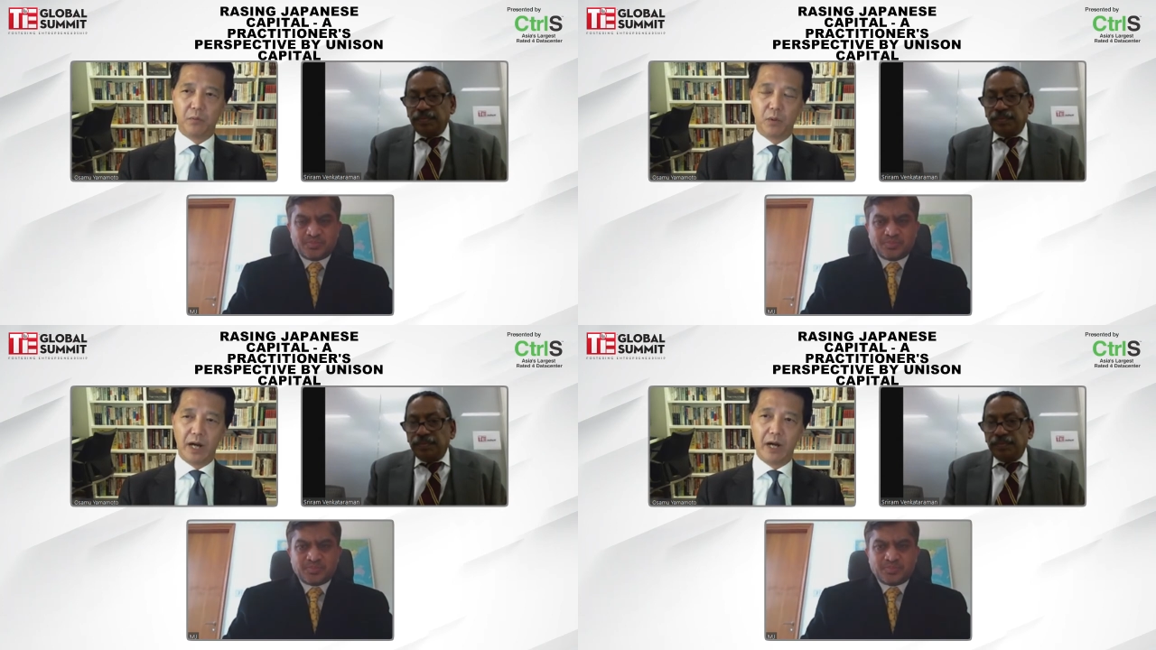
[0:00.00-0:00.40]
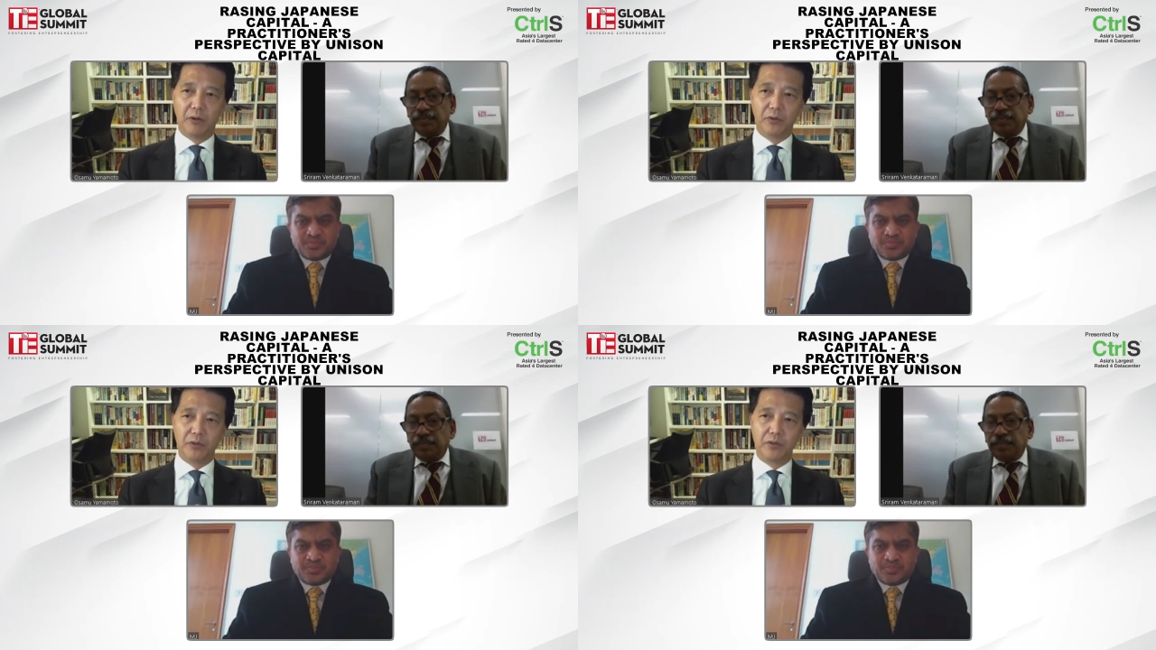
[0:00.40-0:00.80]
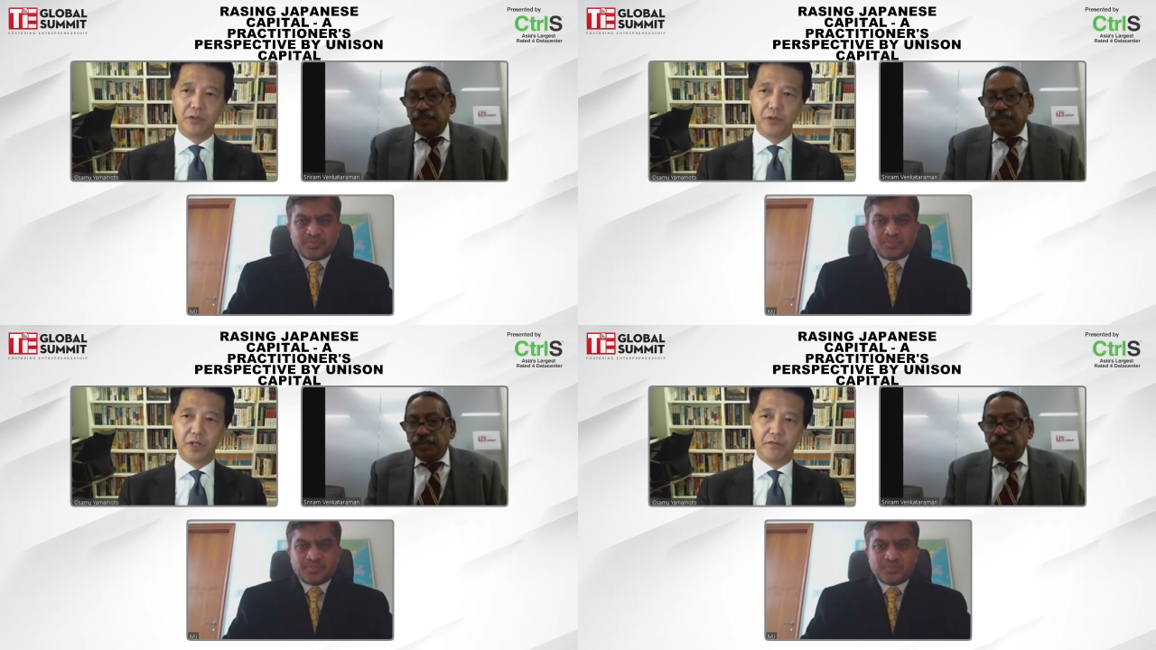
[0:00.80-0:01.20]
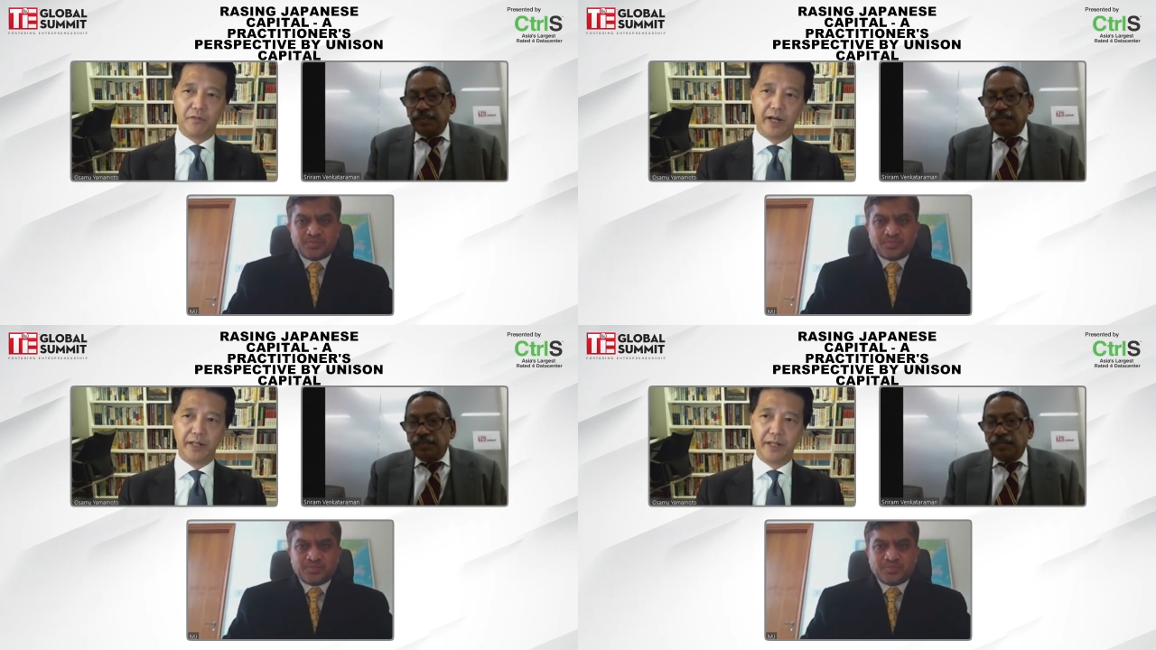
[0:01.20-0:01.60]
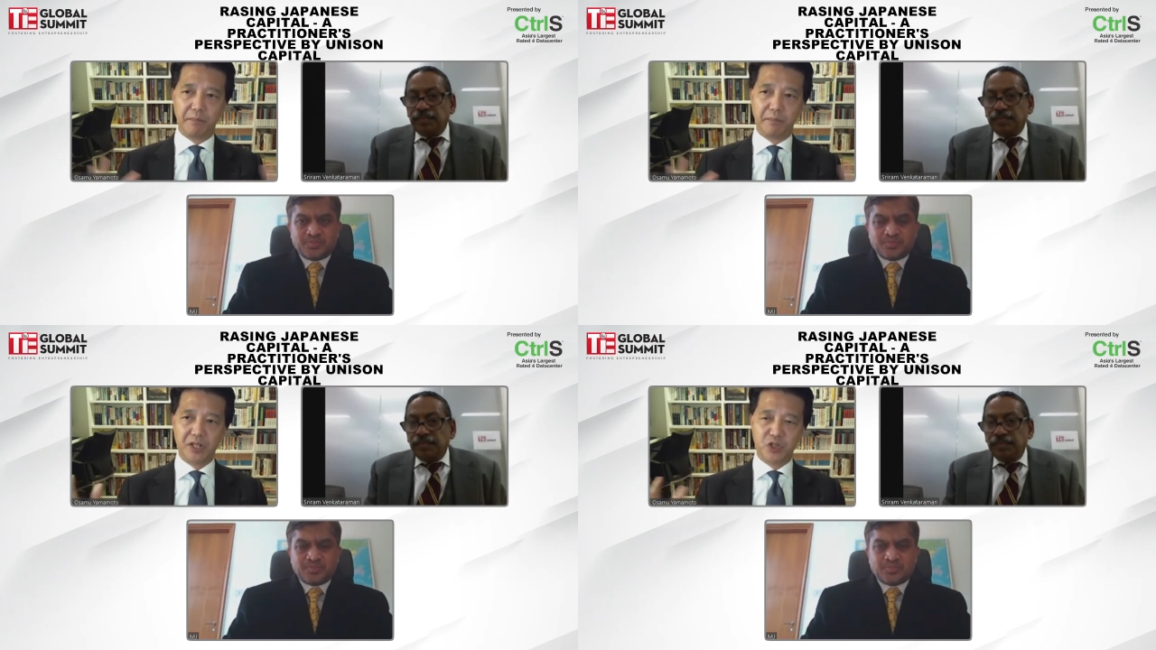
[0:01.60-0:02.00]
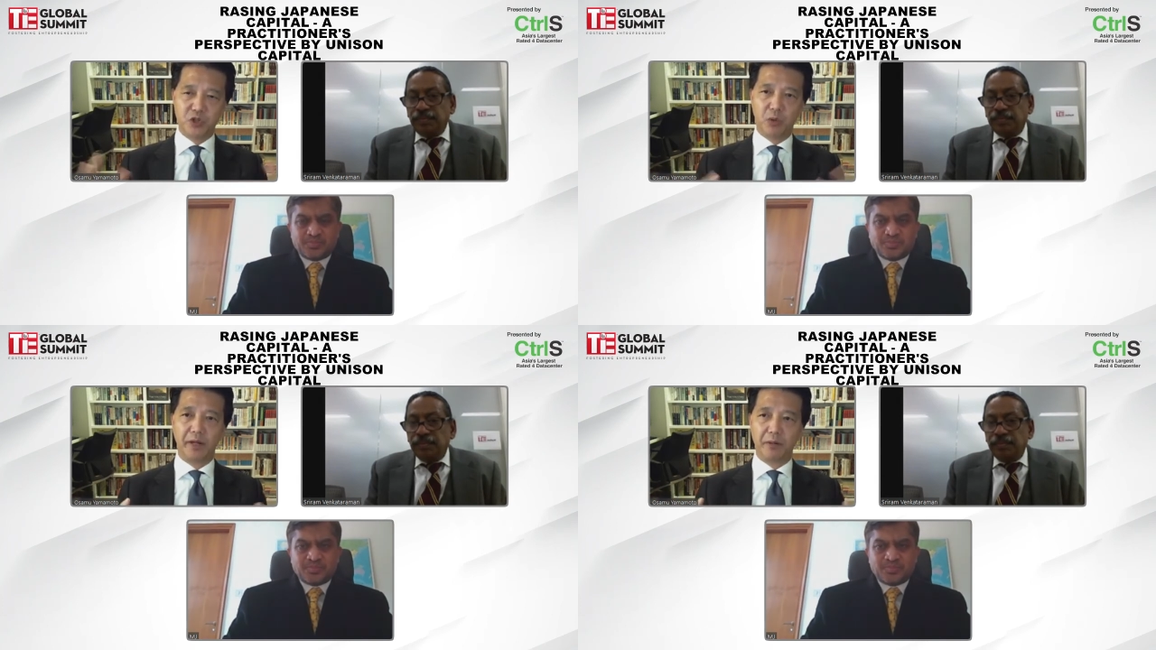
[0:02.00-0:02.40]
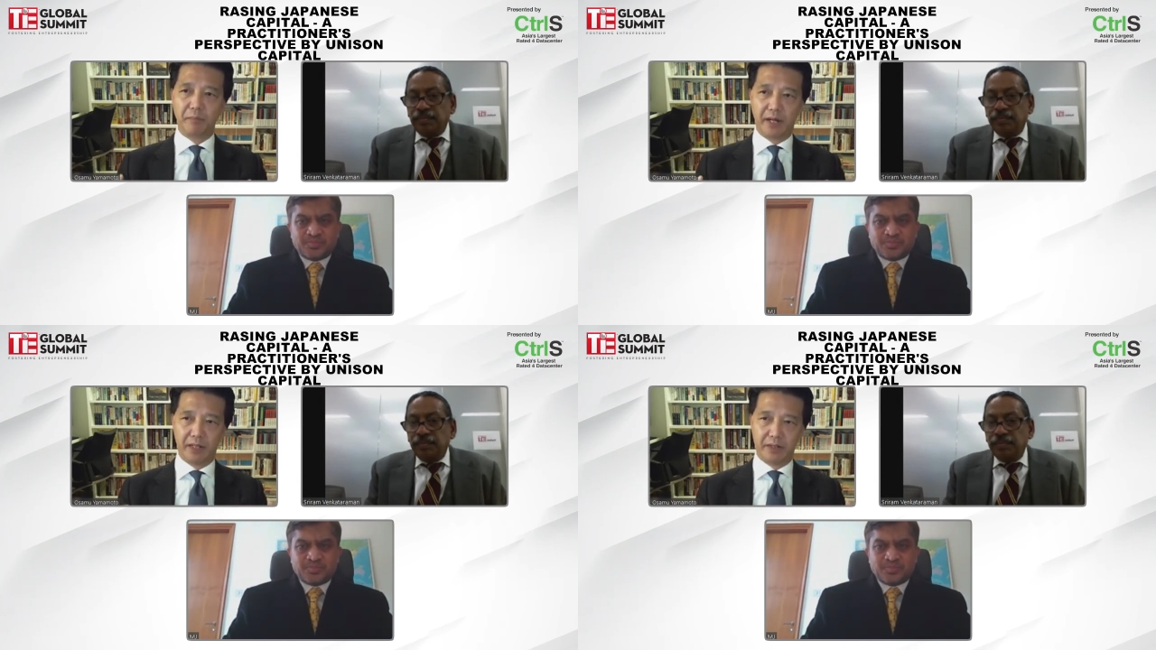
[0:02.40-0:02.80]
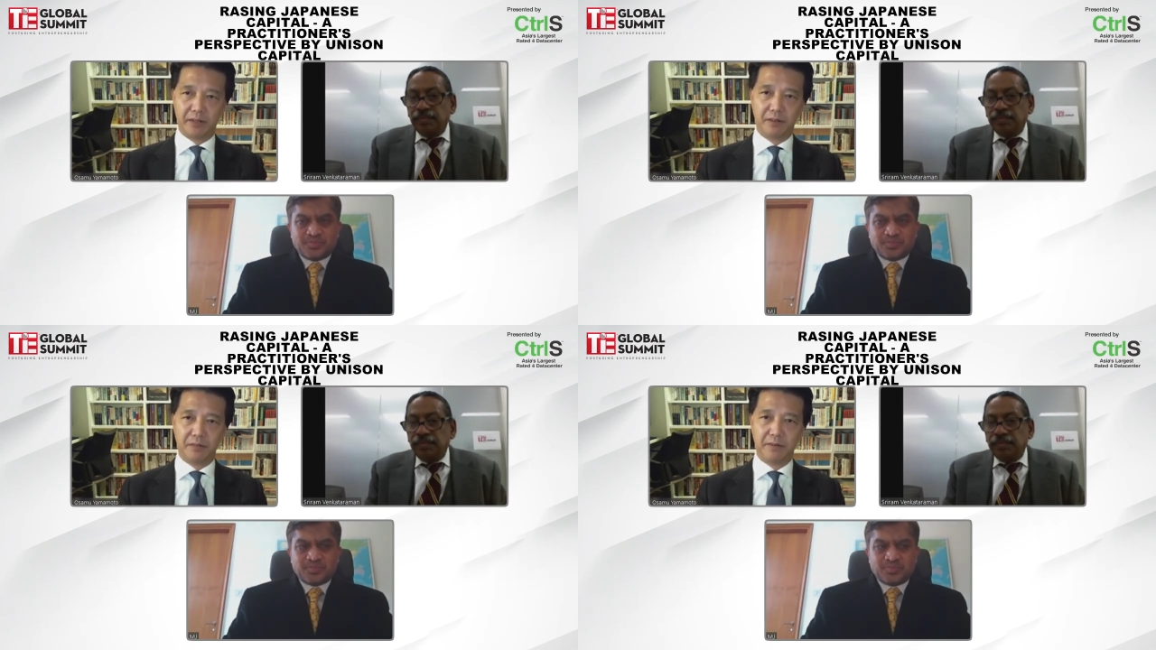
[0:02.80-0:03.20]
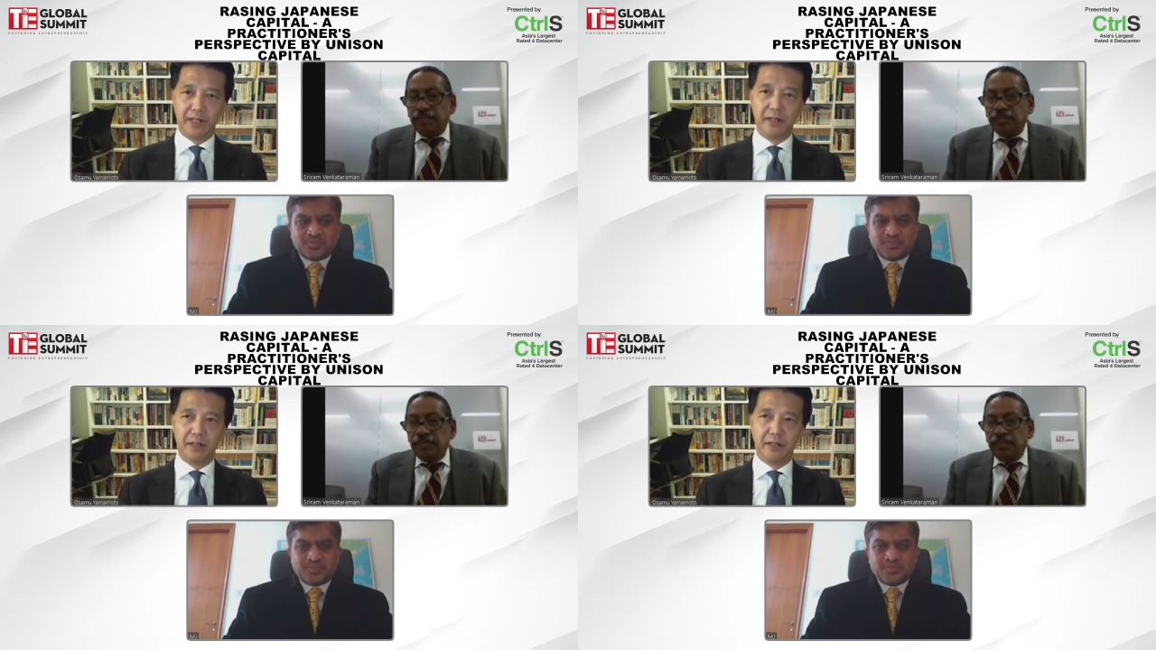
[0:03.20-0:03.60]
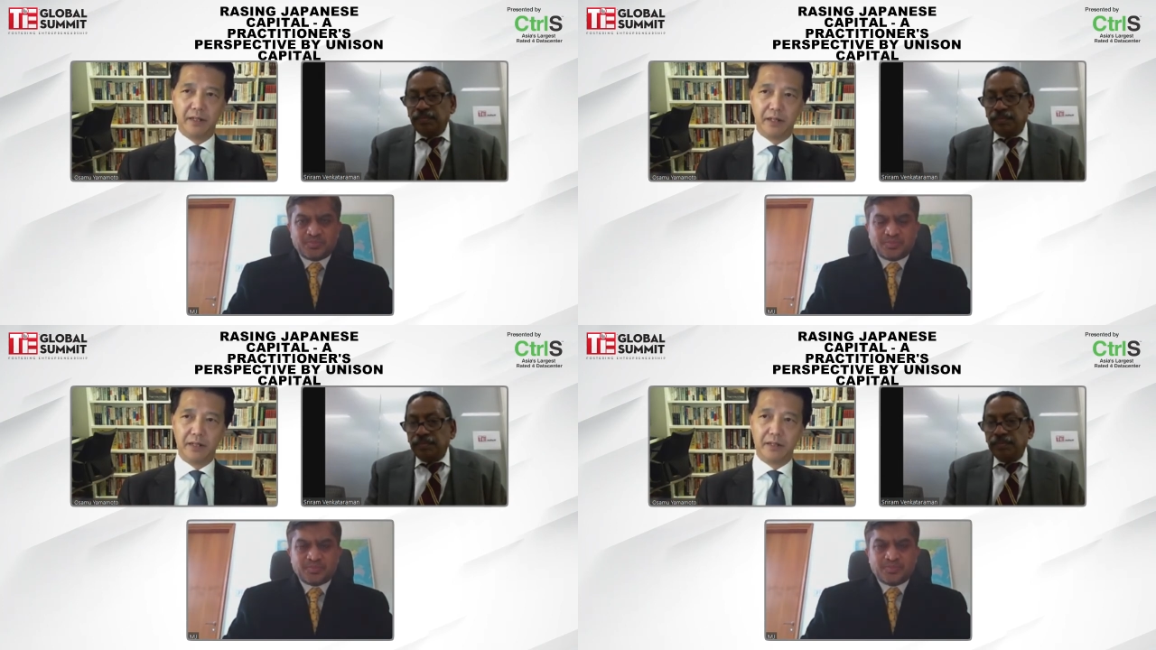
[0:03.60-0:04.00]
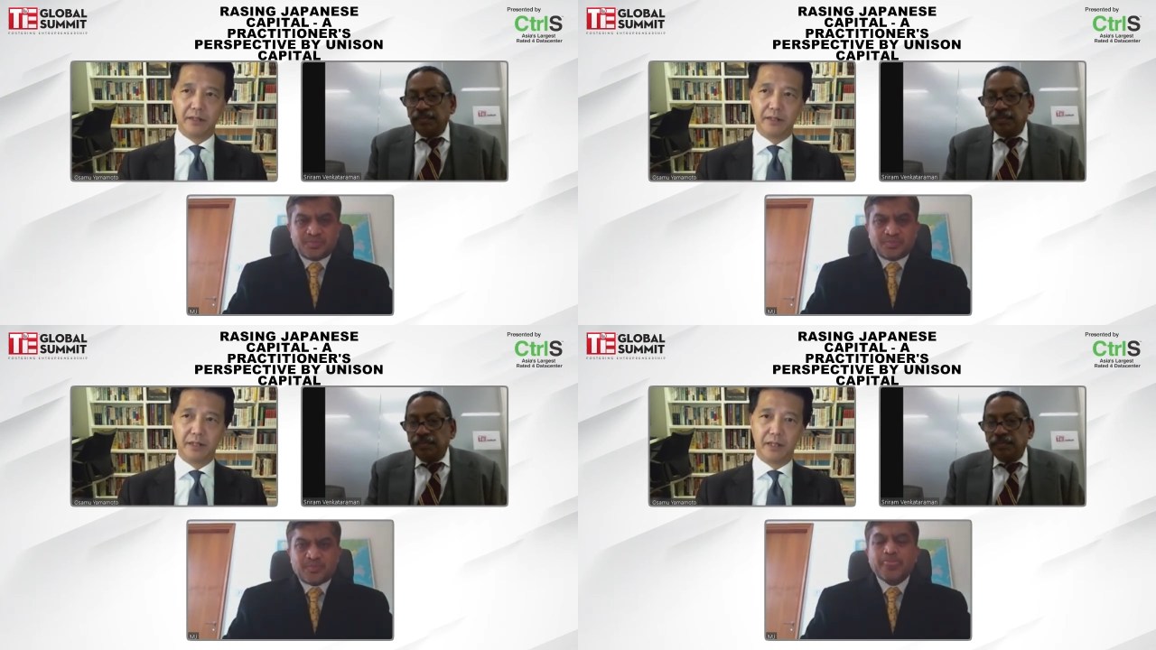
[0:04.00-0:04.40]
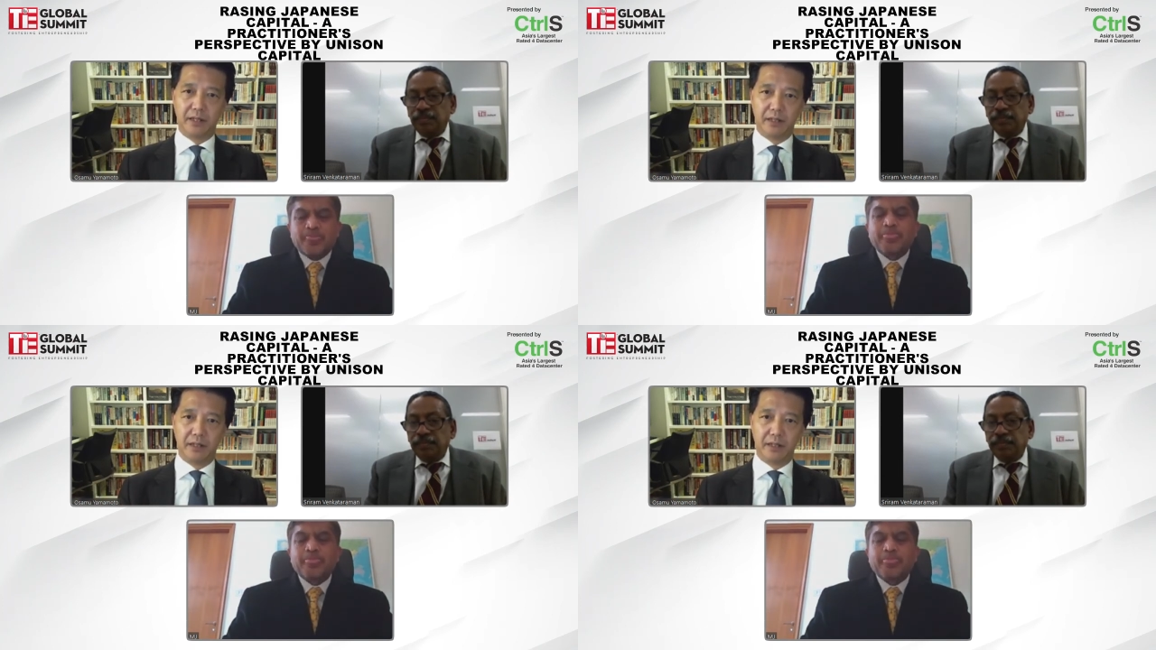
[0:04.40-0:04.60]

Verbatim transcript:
Speaker 1: how you define the maturing part, right? And uh,